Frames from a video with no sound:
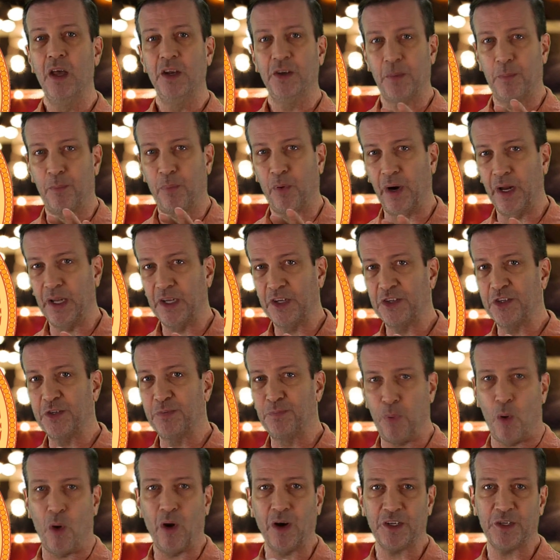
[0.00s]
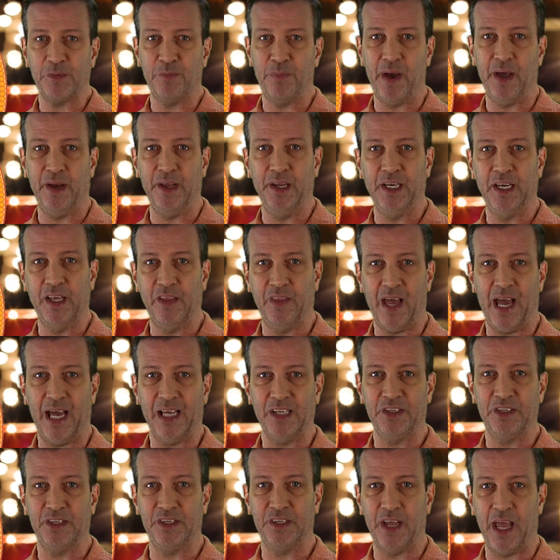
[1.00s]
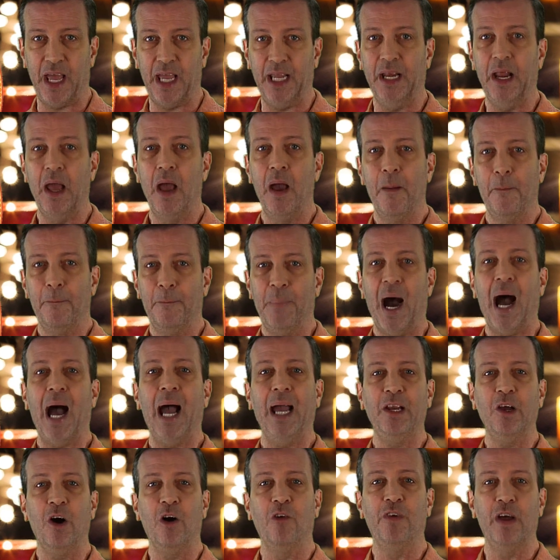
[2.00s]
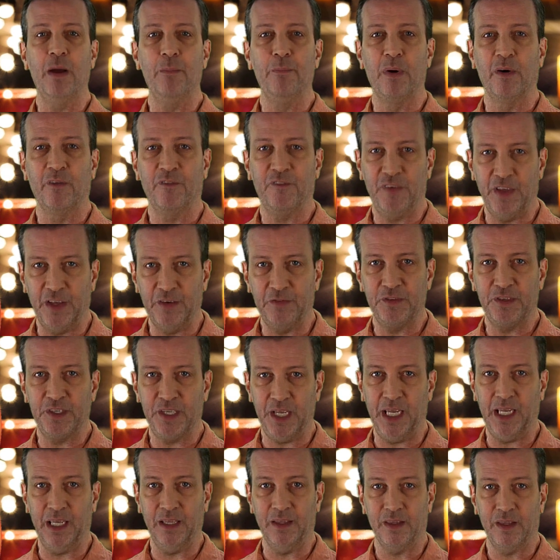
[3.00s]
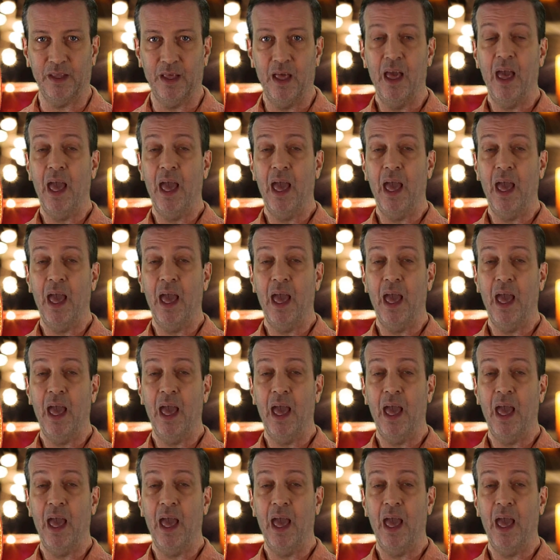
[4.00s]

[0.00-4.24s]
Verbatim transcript: to bring sports betting to that state by November 15th.